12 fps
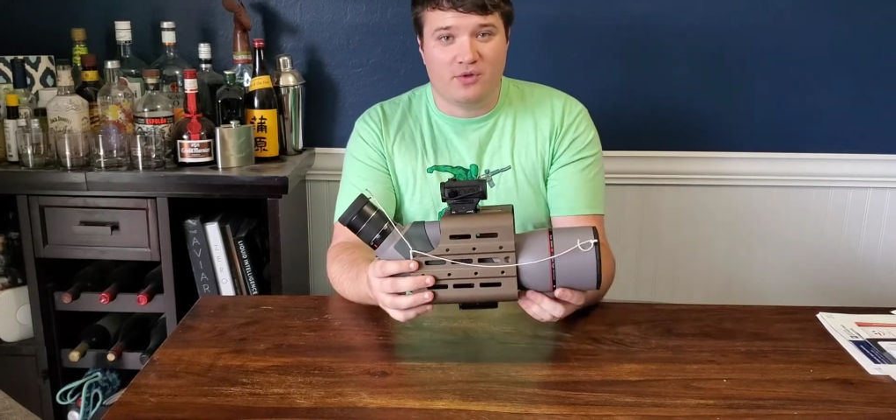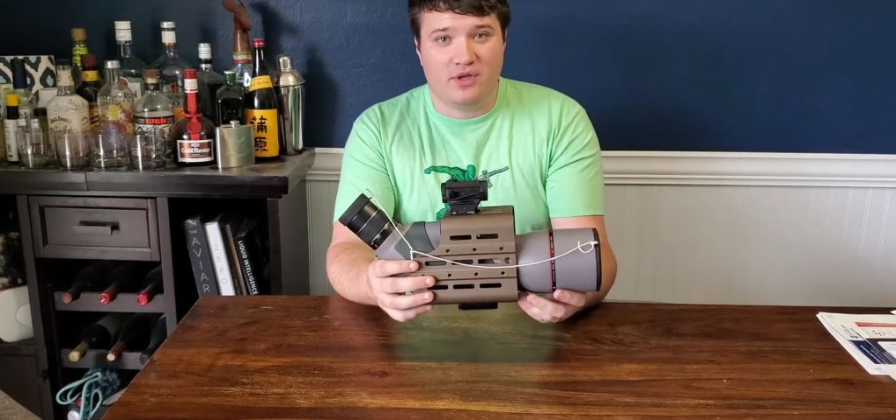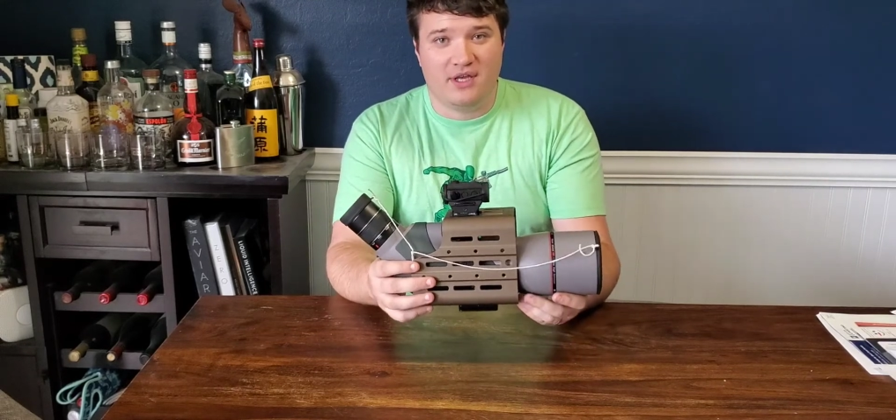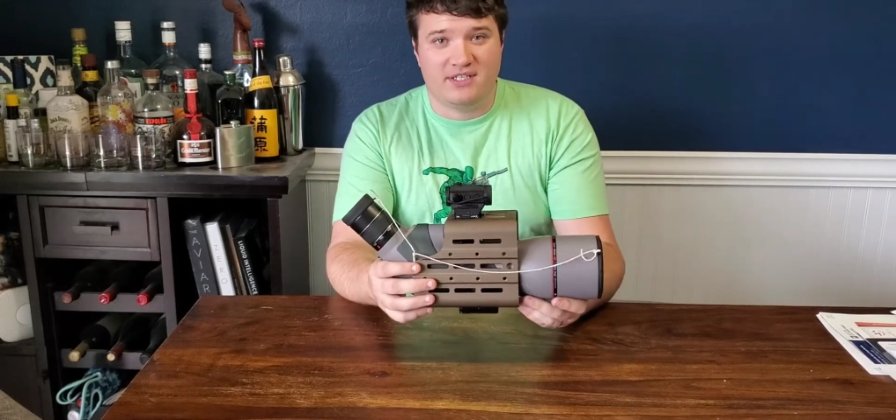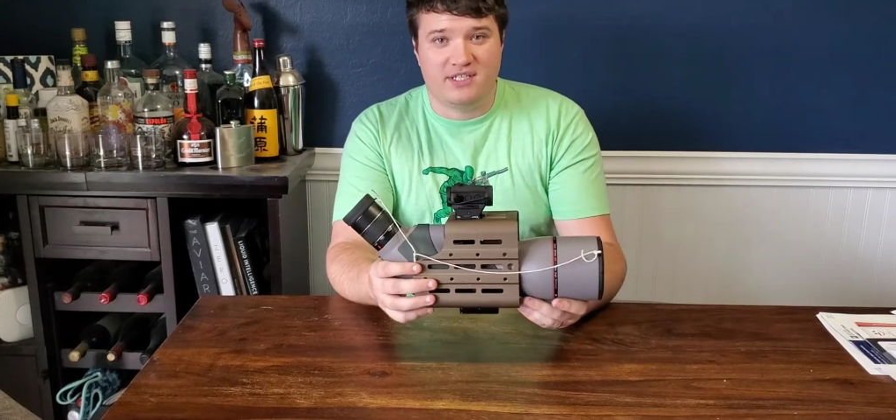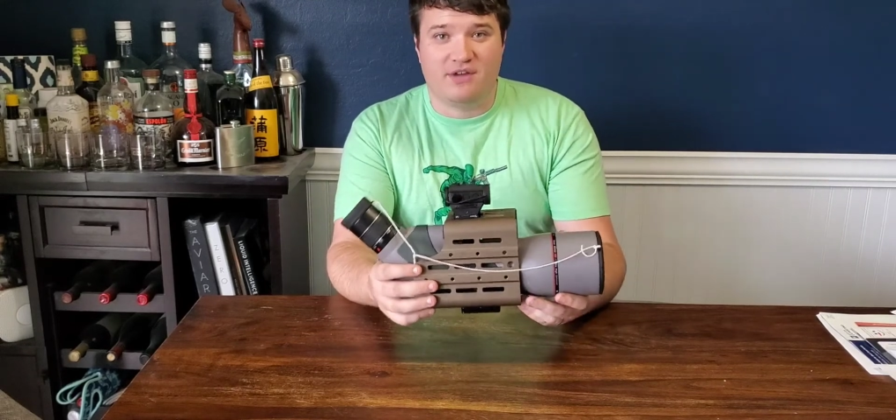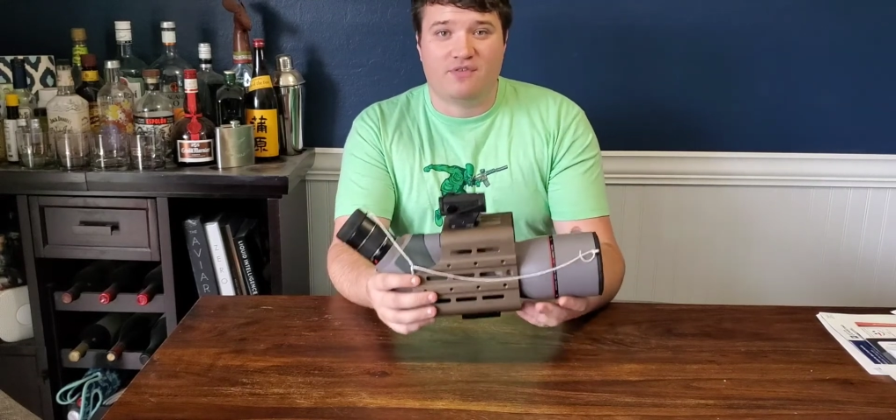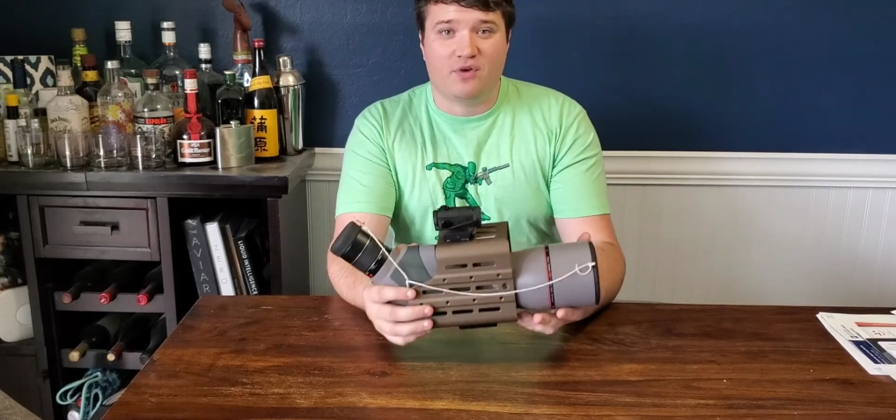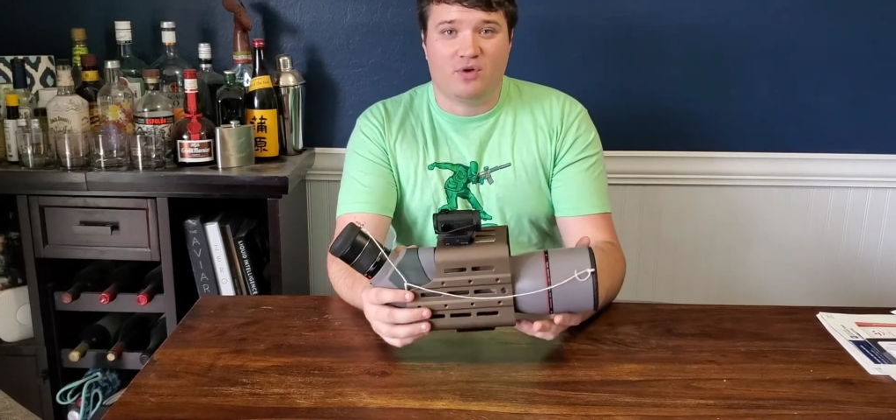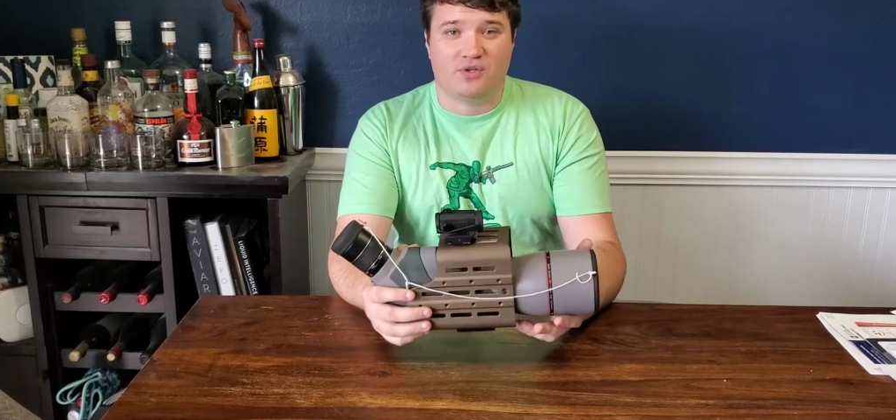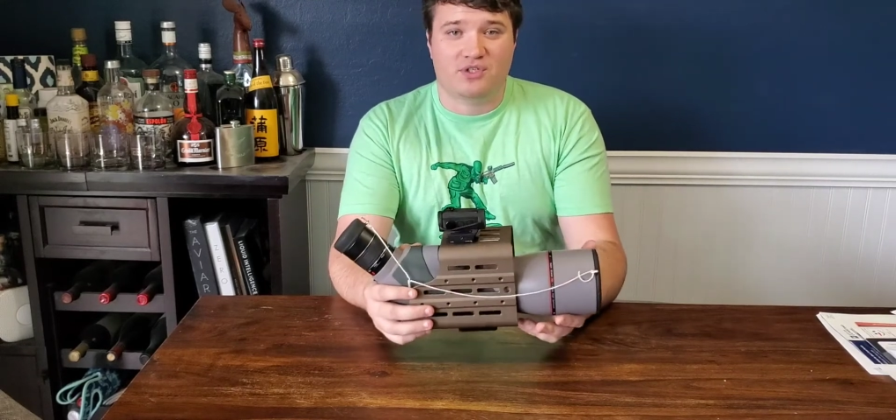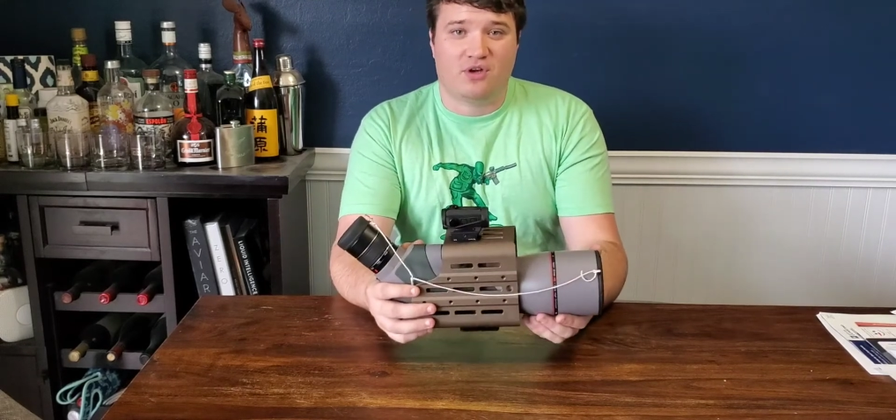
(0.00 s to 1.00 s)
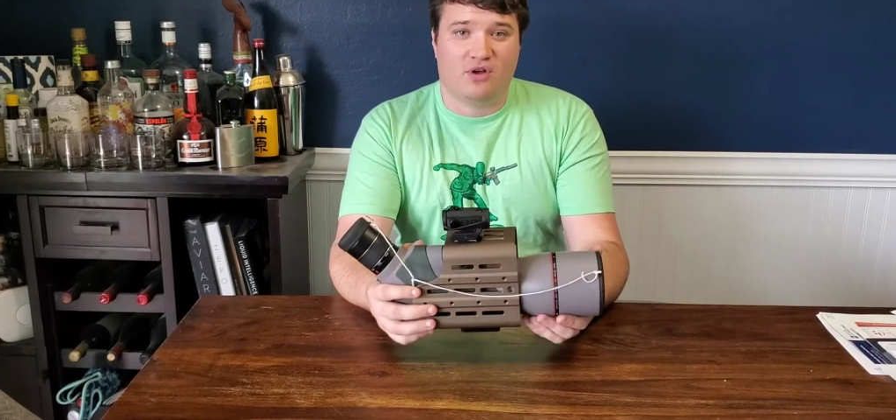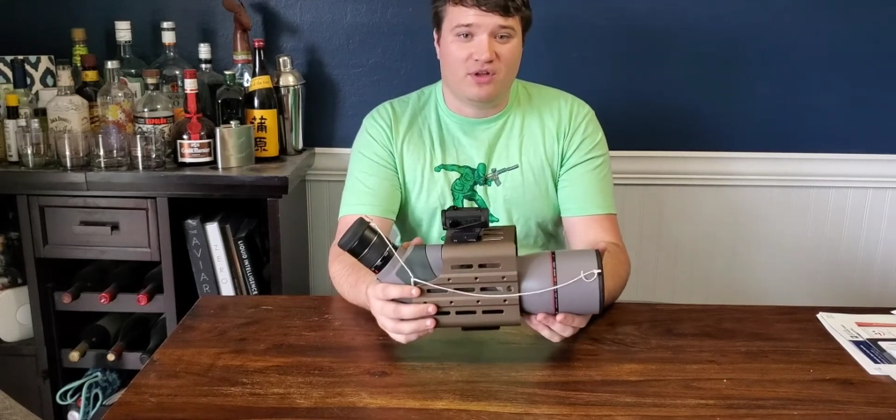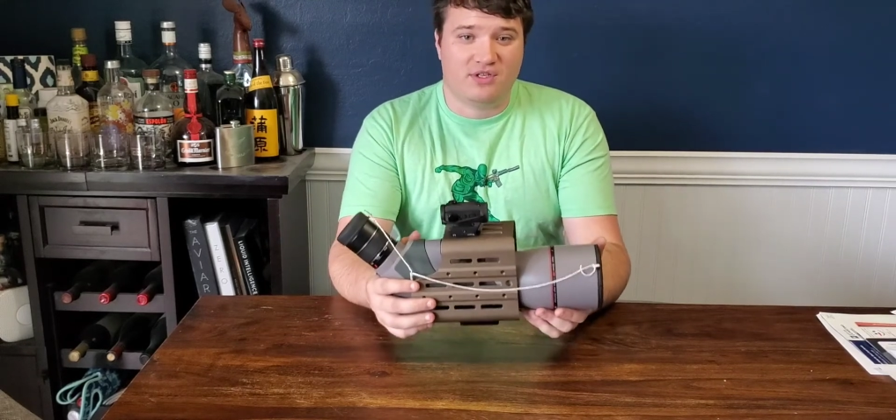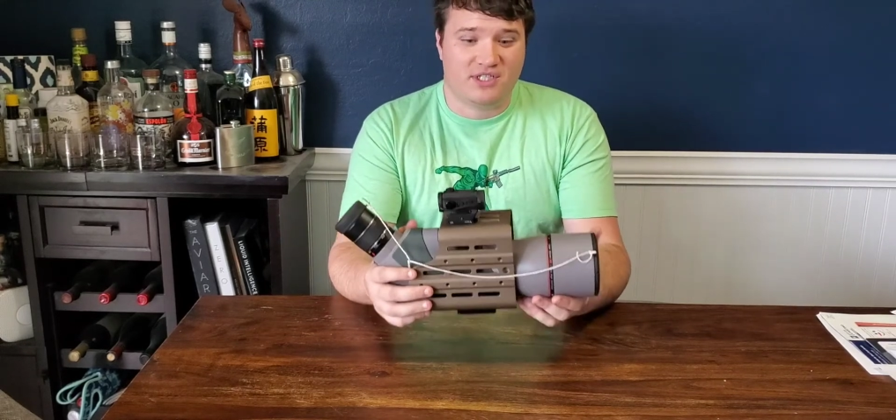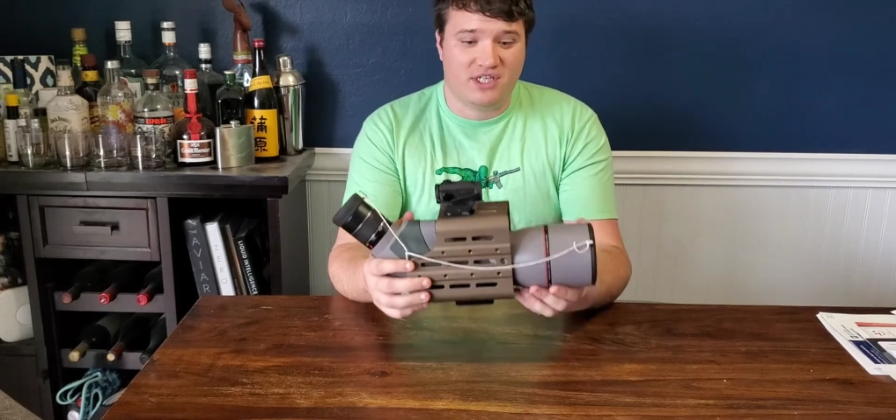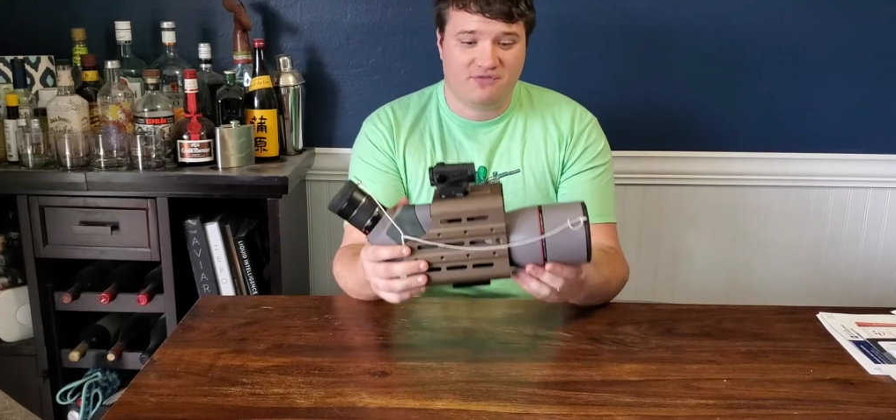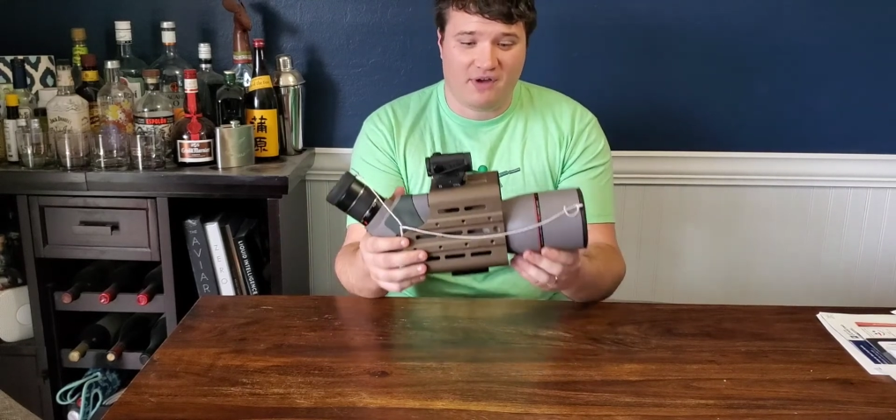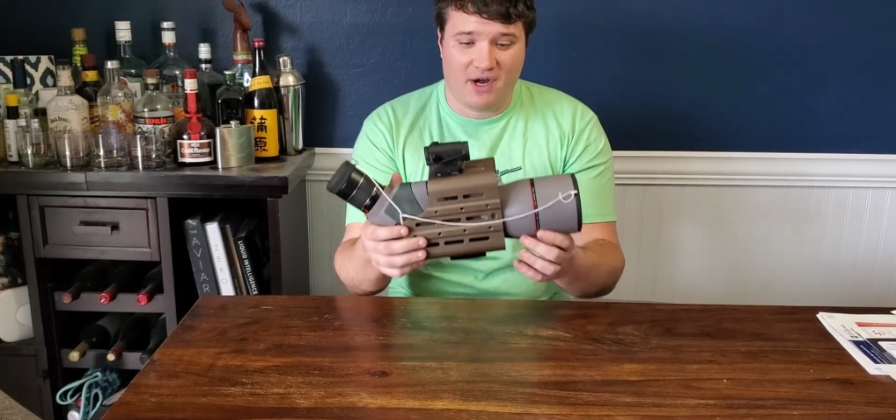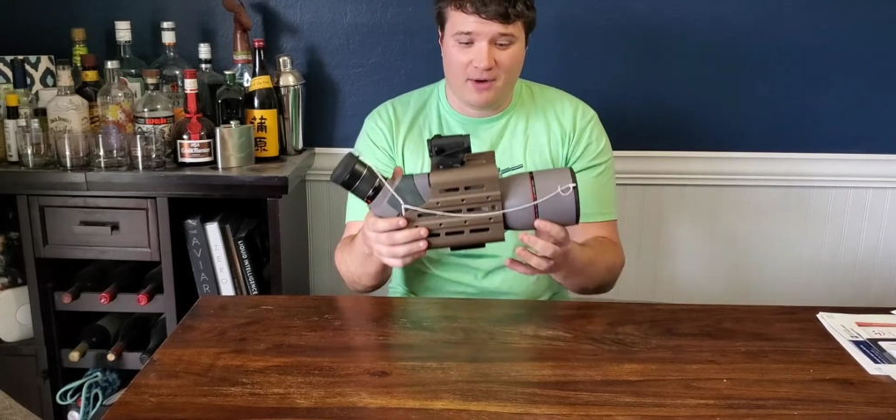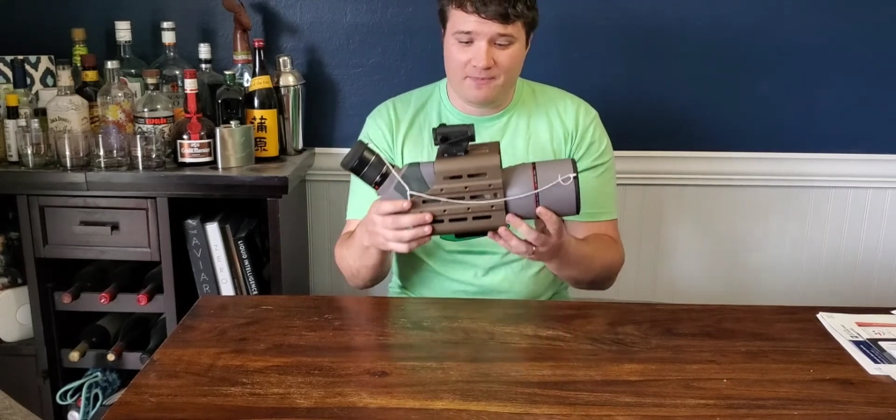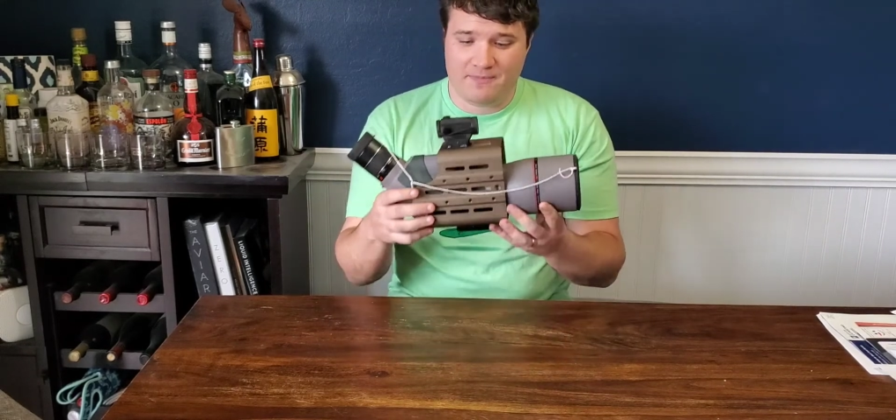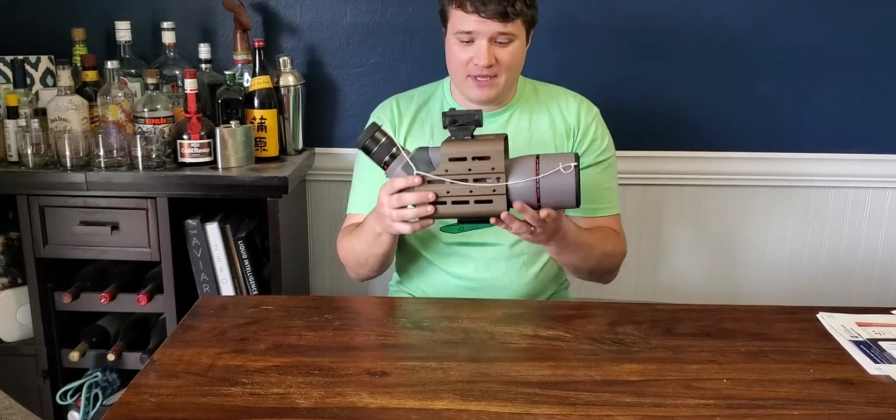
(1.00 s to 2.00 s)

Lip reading: it's difficult to call ceasefire,